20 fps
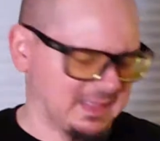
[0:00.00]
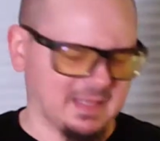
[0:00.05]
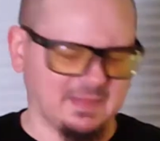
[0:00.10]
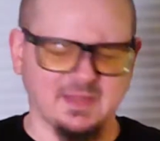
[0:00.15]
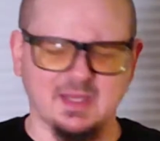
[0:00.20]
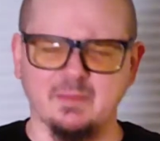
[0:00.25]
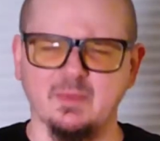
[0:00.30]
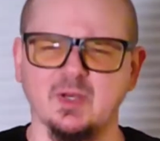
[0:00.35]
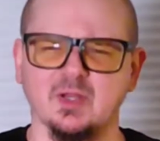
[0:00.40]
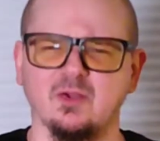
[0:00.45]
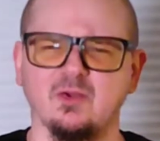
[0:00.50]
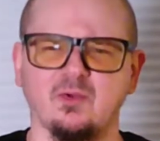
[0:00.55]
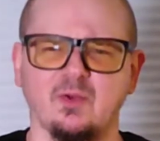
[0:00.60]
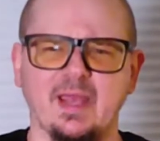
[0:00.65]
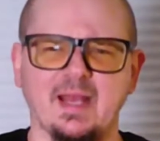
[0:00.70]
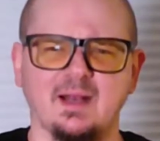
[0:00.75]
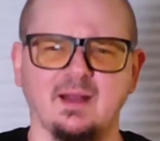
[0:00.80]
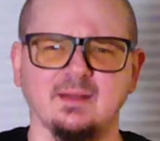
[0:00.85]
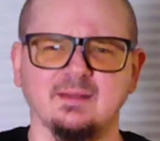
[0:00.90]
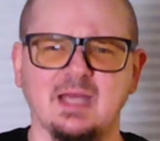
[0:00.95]
think I'm going to
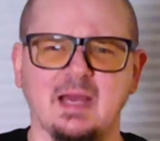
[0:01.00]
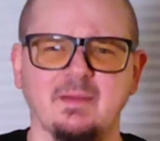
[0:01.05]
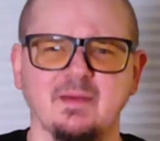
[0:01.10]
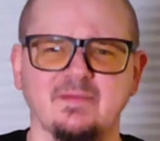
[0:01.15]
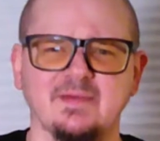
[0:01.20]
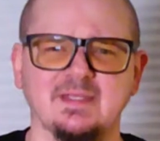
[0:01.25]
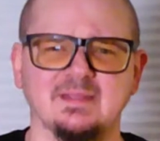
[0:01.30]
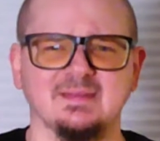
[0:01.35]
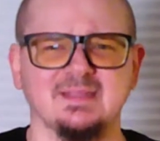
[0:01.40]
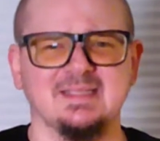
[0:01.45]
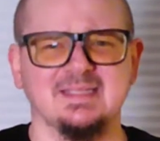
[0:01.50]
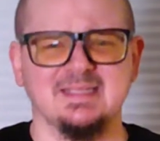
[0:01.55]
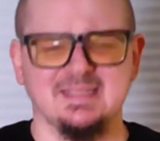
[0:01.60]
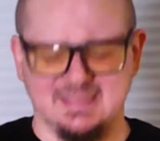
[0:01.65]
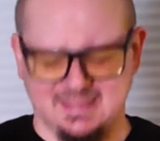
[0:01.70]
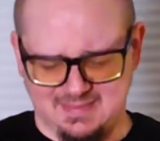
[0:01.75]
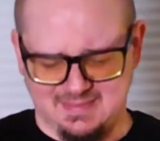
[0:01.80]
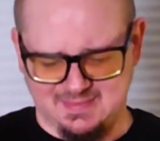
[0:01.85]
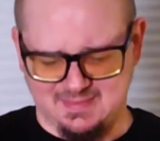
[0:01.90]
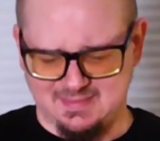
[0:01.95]
grate on top of it.
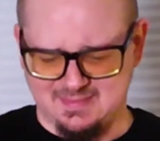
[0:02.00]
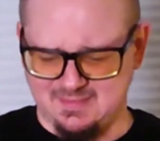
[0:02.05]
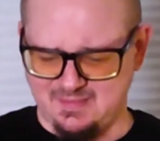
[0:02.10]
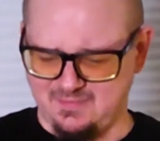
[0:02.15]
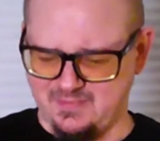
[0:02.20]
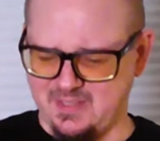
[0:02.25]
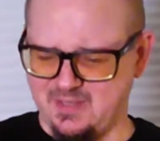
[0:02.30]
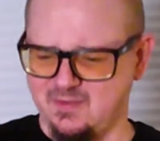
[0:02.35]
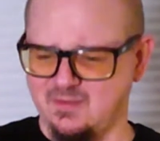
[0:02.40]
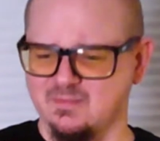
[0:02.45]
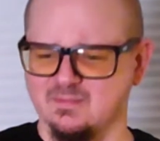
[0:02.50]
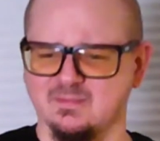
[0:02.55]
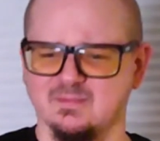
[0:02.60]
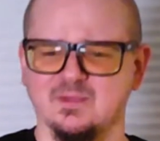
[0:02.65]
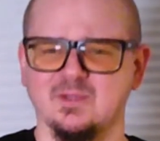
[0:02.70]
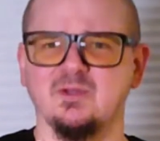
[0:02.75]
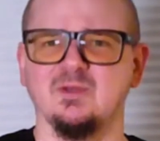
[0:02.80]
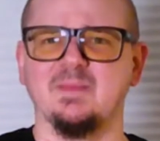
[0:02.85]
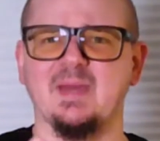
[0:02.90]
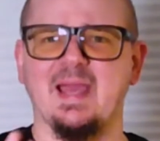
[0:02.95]
Hopefully I don't
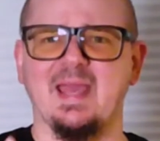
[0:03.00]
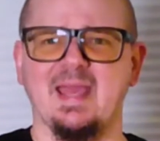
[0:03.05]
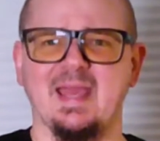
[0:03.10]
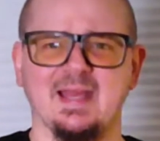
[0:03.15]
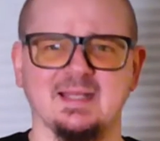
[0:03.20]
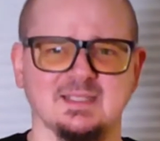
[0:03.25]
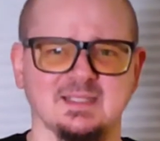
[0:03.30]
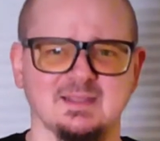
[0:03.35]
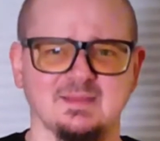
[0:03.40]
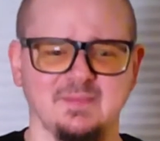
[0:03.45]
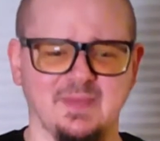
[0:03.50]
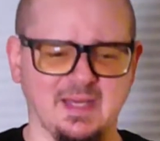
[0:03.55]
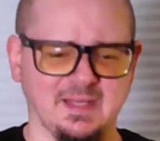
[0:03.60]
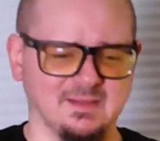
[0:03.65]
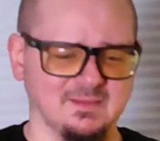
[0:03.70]
ruin my hands, but